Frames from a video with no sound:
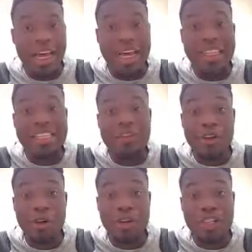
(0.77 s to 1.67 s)
In this
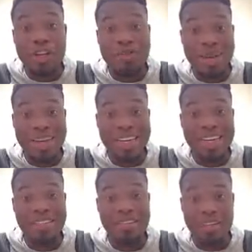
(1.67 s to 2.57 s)
video, we're going to talk about
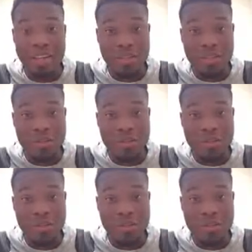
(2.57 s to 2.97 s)
indexing vectors.